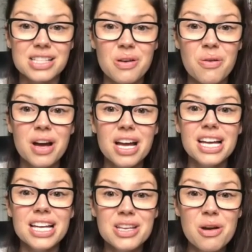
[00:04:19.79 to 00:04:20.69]
So,
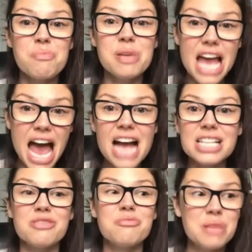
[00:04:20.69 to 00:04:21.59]
you know, be
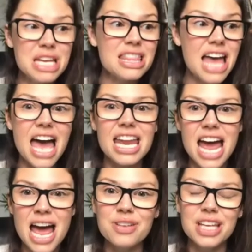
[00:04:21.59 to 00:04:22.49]
active, be that
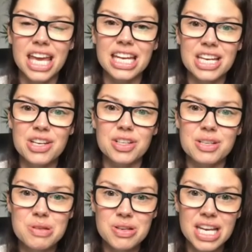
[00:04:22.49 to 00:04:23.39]
advocate in your
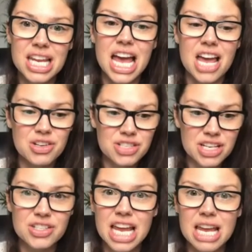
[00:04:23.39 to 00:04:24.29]
community, at your
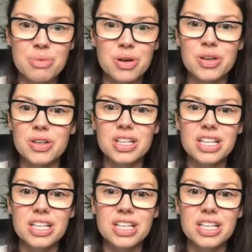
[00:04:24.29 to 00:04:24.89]
dinner table,